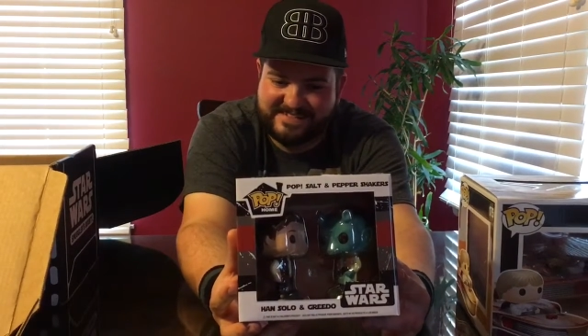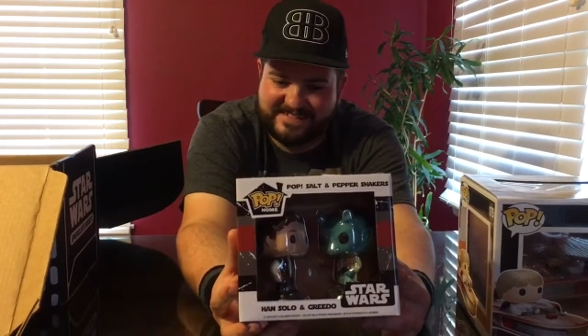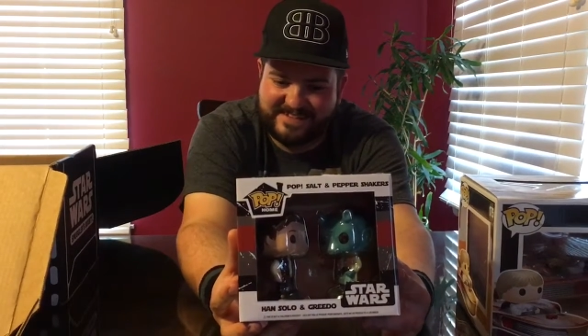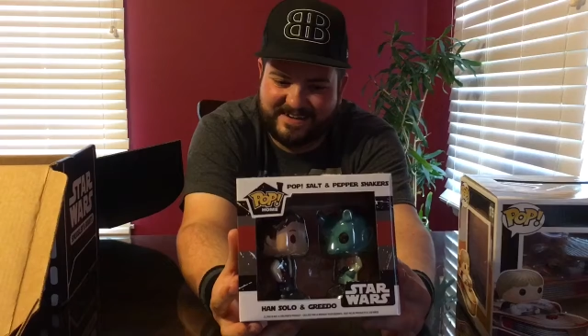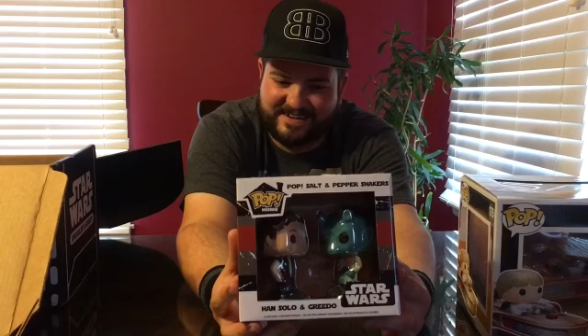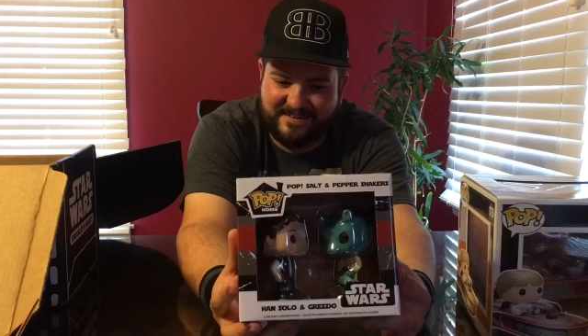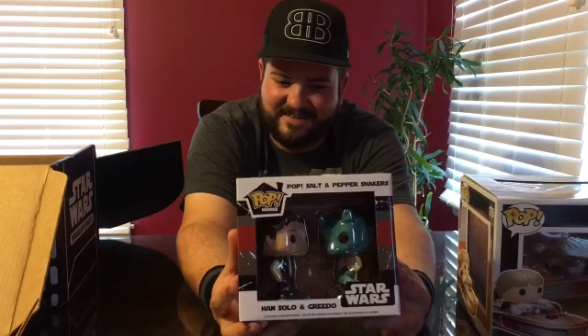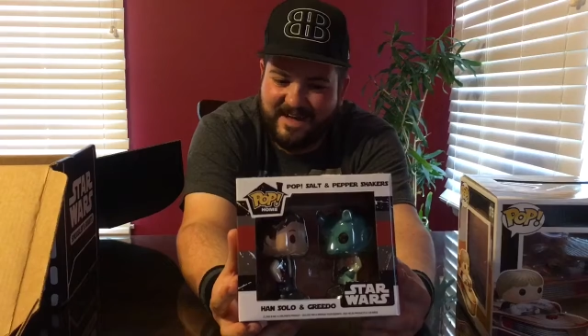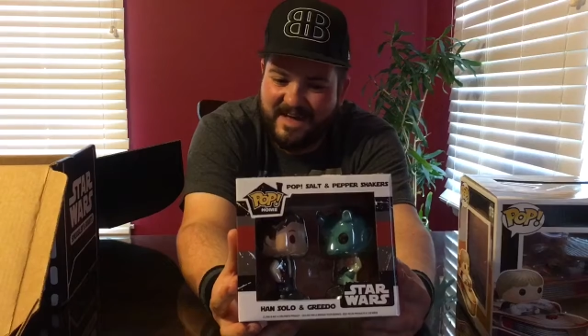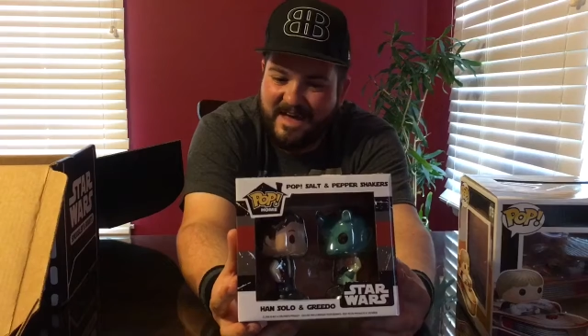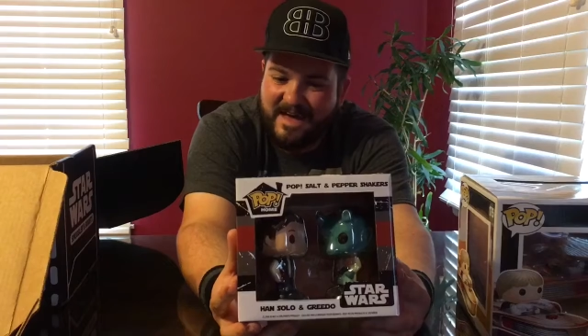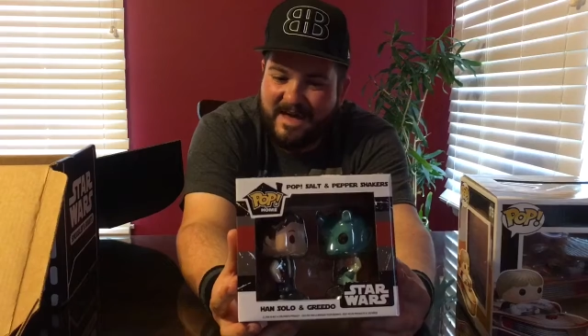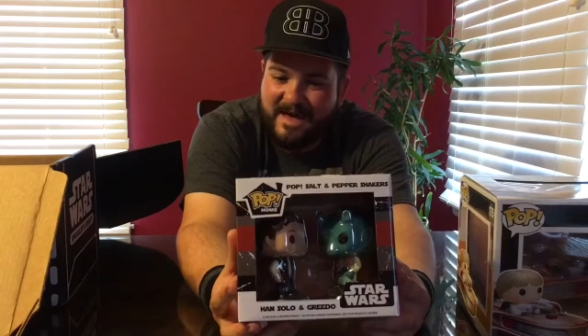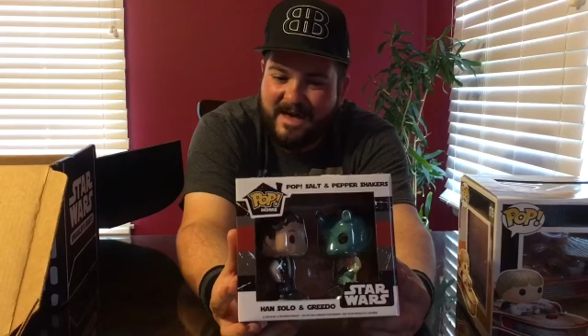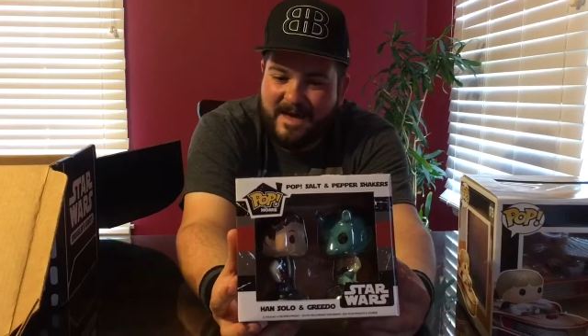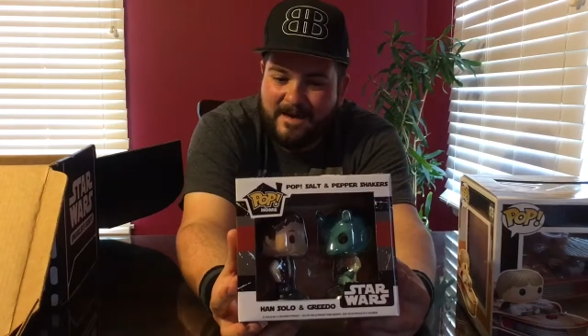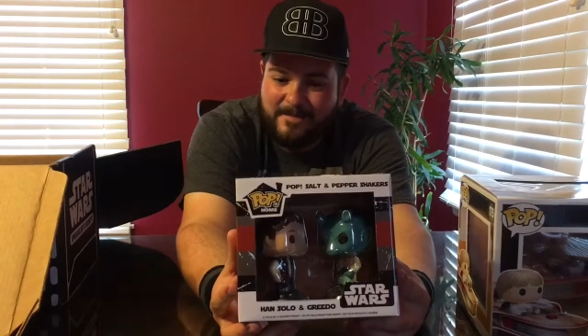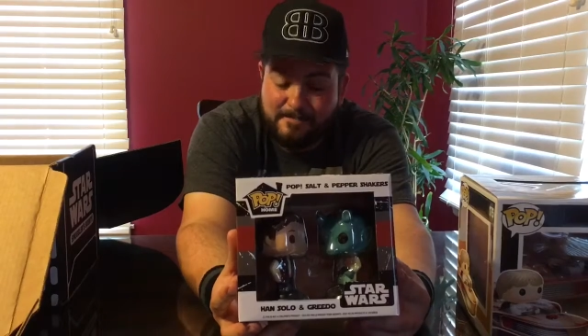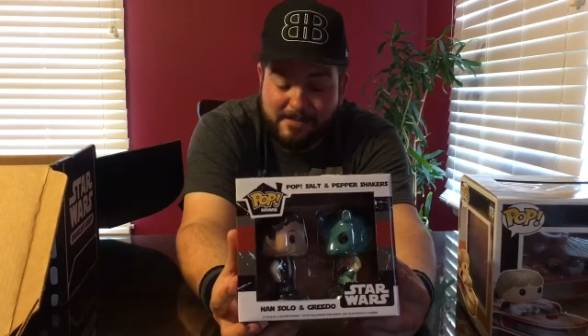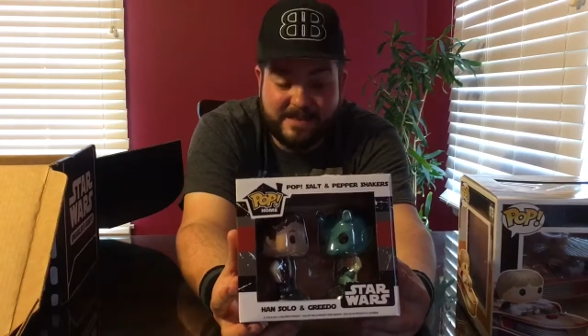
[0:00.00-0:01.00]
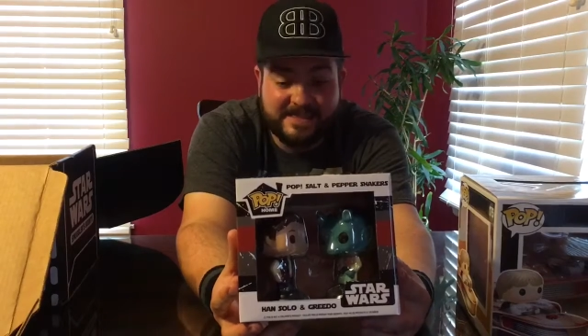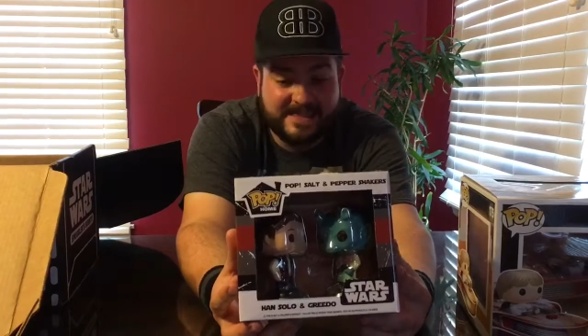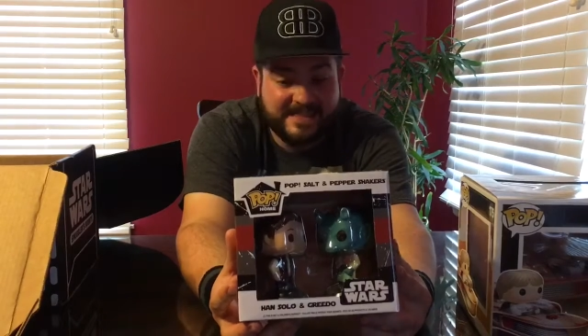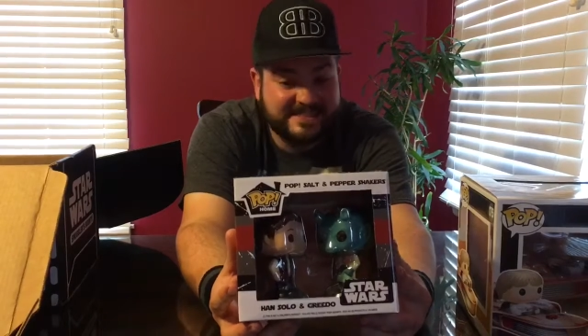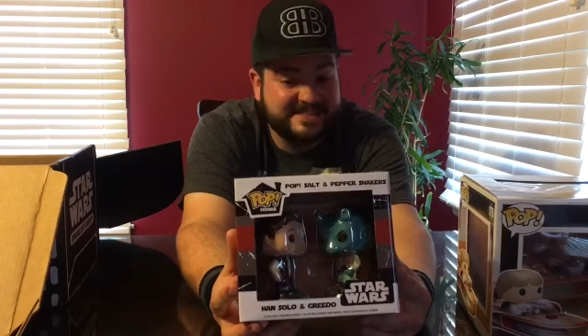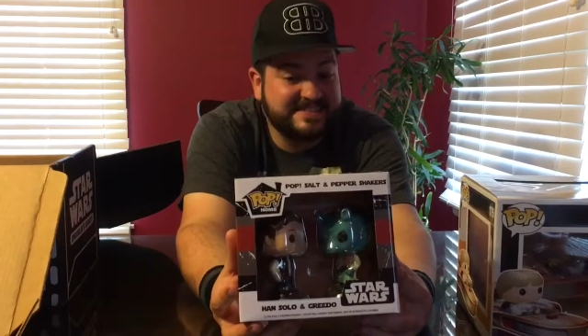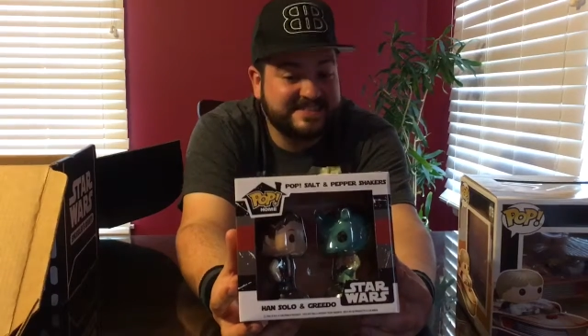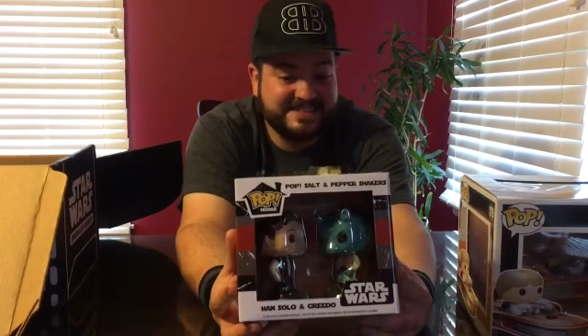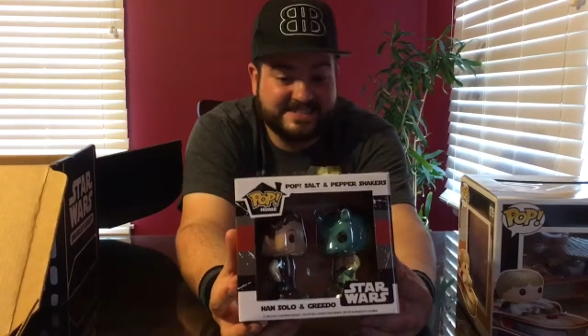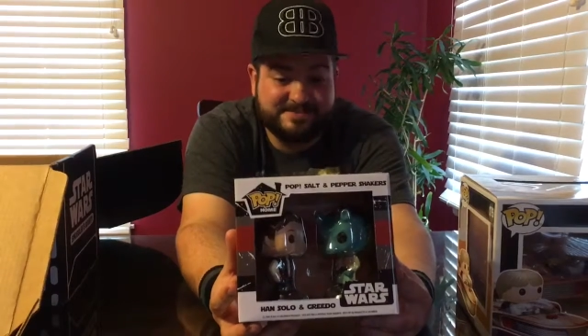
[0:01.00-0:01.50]
So, but
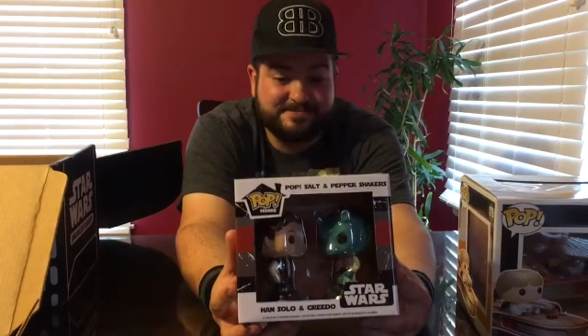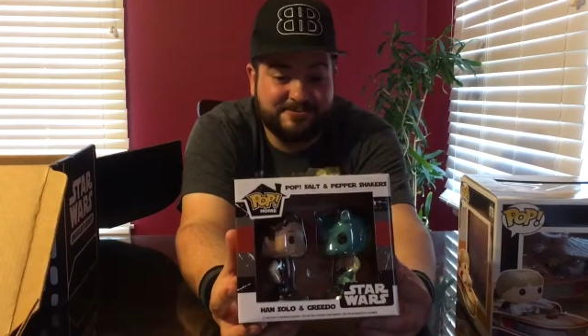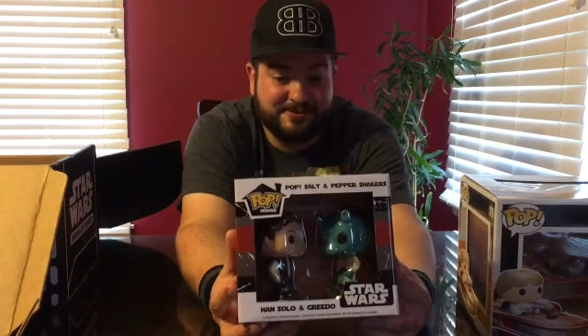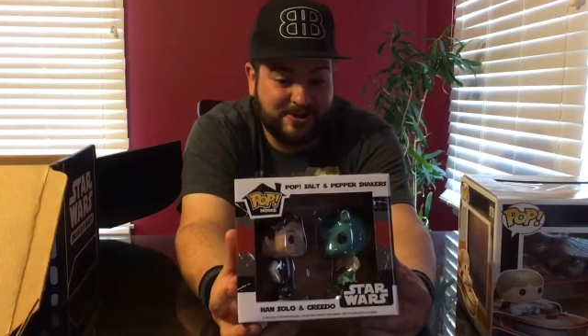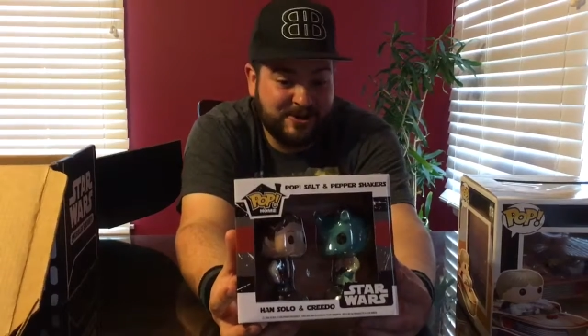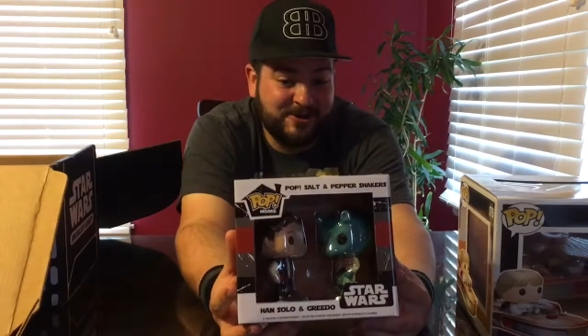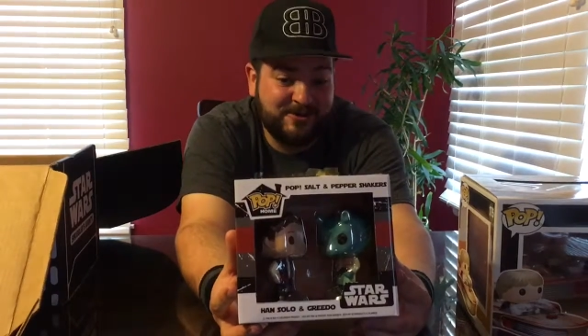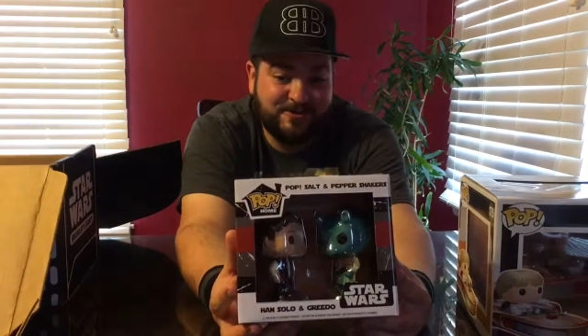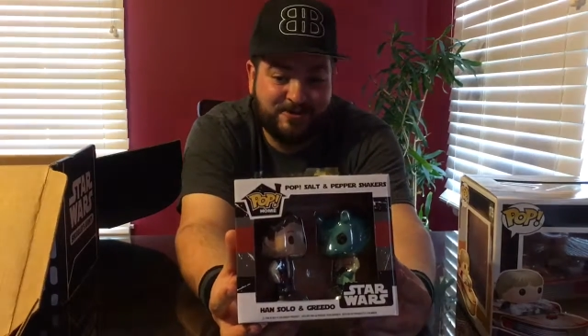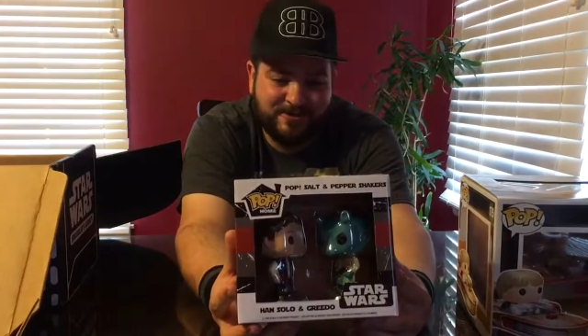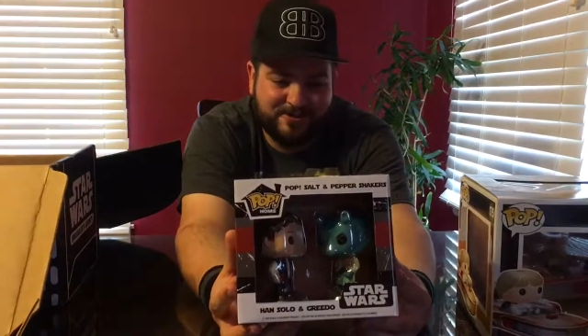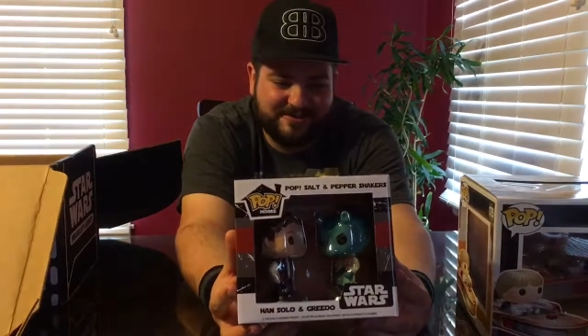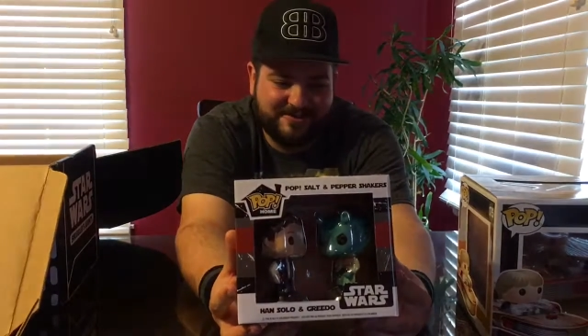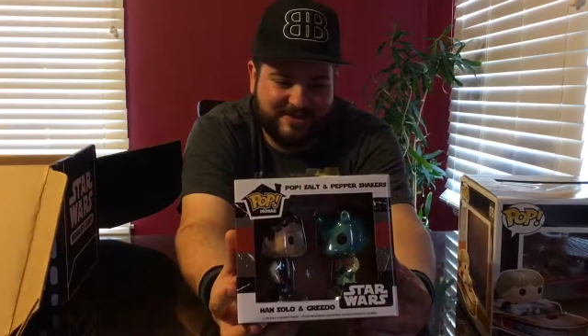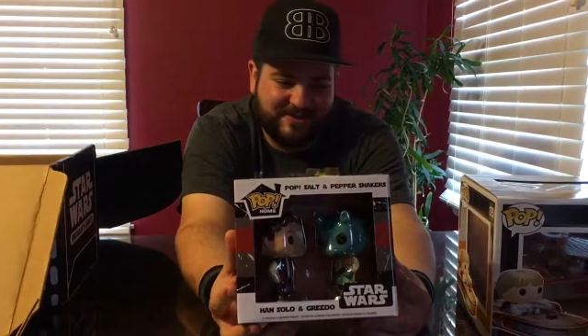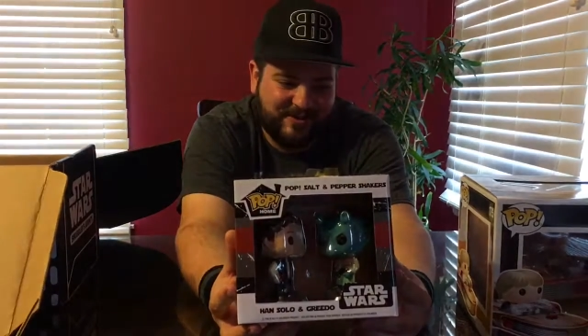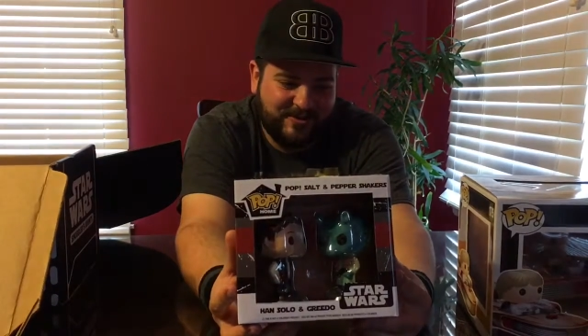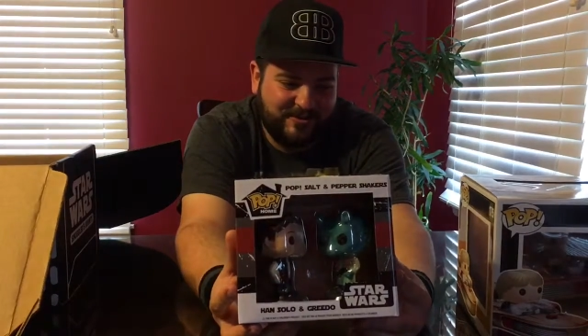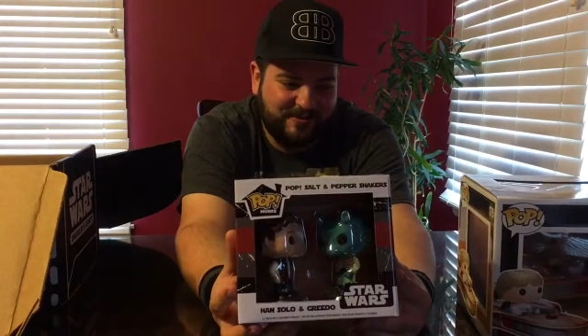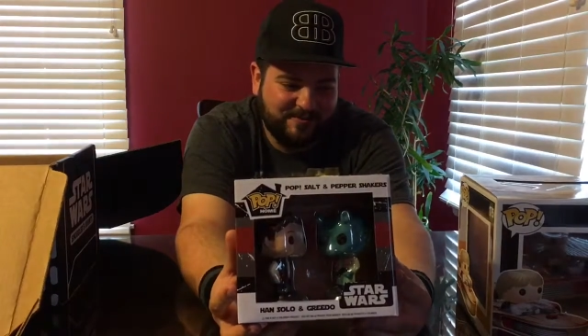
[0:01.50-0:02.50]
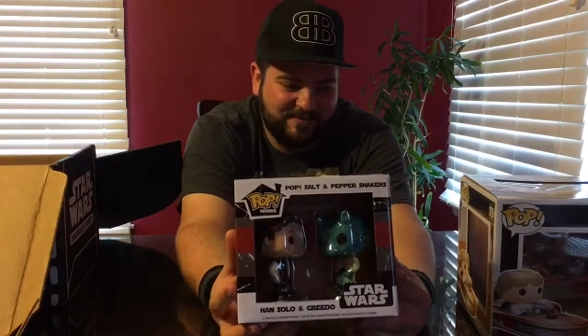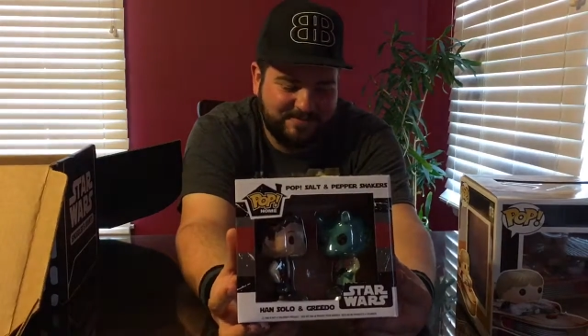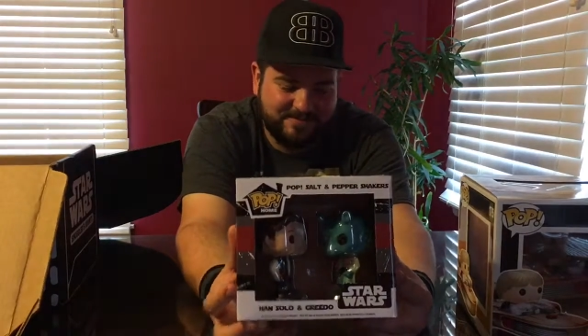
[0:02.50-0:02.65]
this is pretty cool too.